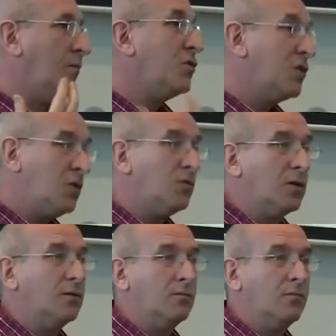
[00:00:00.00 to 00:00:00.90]

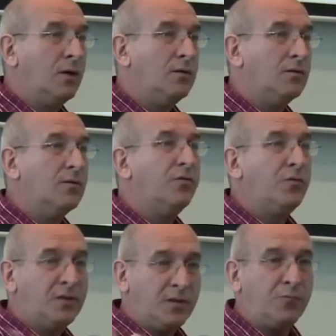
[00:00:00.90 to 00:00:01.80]
machinery, right?
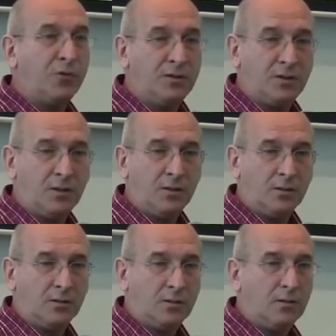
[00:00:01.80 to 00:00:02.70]
3D printing,
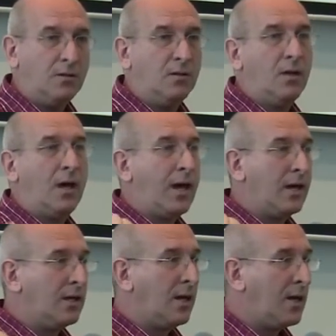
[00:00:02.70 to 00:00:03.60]

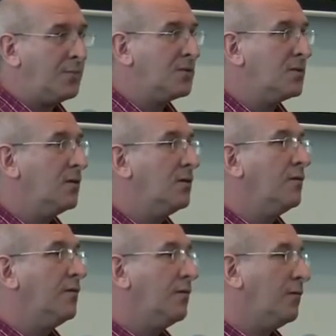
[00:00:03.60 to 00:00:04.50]
hack labs,
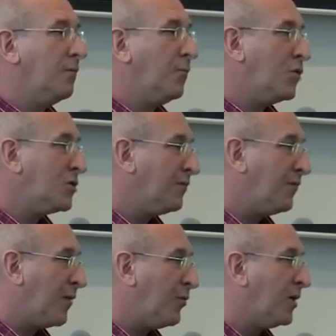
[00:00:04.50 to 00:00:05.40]
personal
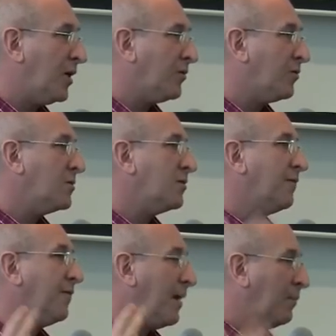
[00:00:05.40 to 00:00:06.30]
fabricators,
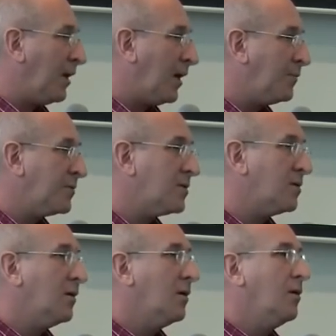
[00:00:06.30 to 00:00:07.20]
fab
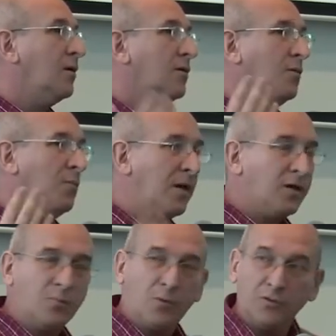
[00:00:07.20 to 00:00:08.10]
labs, the
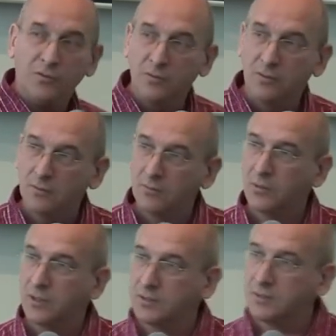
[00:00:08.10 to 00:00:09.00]
MakerBot,
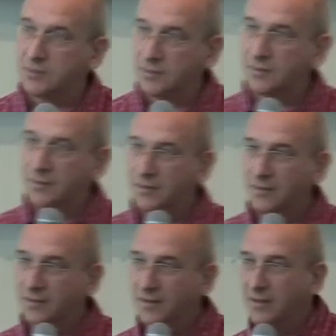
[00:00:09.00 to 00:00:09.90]
what else?
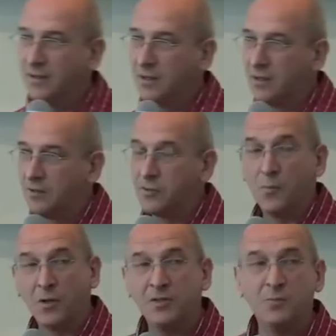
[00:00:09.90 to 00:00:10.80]
The
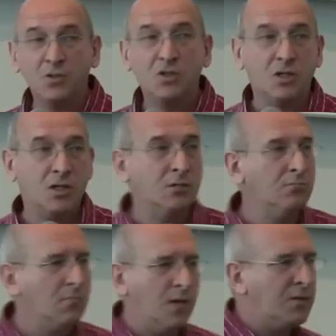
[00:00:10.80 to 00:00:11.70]

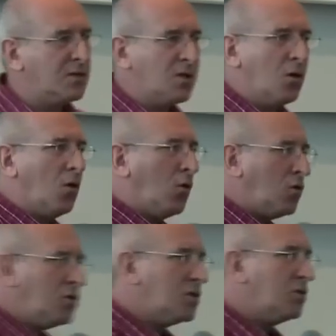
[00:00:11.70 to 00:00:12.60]
multi-machine. There's a
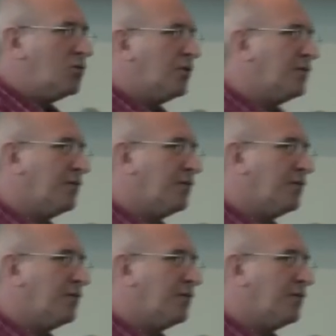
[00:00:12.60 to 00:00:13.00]
whole slew of